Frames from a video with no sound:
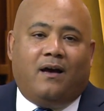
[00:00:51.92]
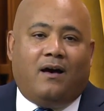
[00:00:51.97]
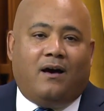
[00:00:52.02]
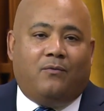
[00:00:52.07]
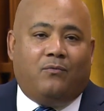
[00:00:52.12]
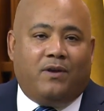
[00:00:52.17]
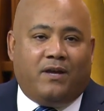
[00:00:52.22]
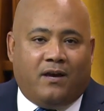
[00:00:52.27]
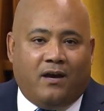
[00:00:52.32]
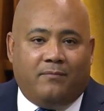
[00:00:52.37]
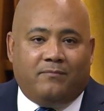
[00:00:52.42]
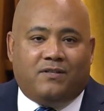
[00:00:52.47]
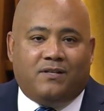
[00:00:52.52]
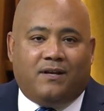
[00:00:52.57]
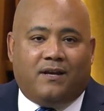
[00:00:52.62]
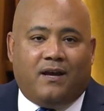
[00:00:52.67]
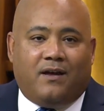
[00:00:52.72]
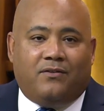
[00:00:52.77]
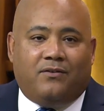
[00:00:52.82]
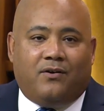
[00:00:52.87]
we come
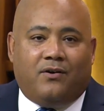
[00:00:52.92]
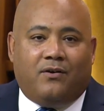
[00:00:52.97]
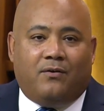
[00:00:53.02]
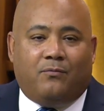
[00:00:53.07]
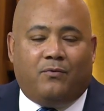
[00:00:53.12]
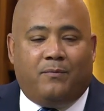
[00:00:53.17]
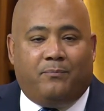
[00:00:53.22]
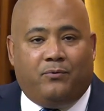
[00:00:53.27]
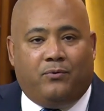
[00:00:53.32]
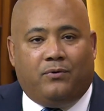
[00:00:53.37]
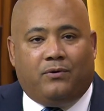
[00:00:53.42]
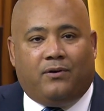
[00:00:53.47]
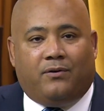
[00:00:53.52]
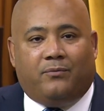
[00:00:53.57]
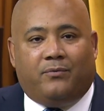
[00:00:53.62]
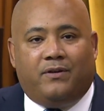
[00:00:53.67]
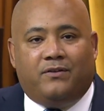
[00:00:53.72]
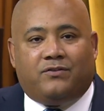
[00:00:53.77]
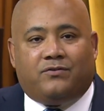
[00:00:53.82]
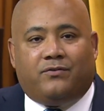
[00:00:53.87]
together and we pool our
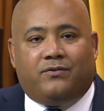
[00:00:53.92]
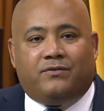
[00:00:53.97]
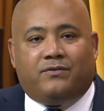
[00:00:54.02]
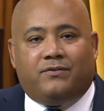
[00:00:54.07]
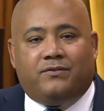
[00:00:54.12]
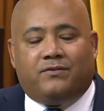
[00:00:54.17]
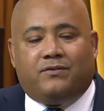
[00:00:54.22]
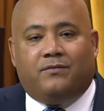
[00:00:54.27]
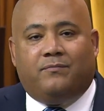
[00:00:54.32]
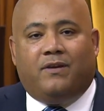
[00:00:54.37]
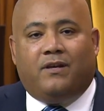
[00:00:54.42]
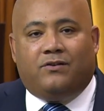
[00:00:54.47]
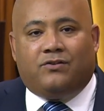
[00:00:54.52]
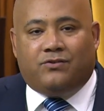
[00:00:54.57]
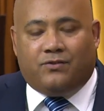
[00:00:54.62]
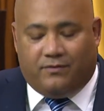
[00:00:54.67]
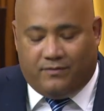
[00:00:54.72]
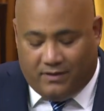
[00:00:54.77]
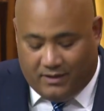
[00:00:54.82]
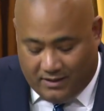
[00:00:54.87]
resources to make
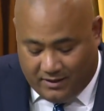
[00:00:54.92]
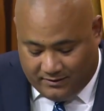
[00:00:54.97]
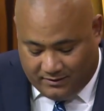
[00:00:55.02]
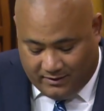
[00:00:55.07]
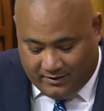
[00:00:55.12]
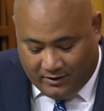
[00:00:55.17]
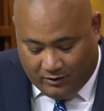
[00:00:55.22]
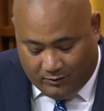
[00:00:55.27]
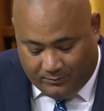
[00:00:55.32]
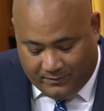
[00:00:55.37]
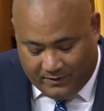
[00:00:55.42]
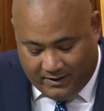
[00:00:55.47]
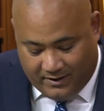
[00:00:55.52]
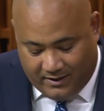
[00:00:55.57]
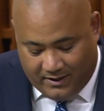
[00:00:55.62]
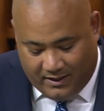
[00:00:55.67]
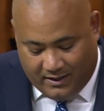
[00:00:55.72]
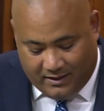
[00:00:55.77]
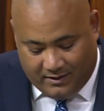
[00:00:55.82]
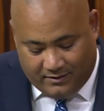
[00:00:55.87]
sure they get the help they
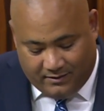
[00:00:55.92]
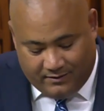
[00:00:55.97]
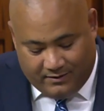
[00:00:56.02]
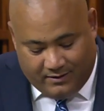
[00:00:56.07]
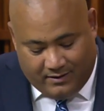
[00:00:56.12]
need.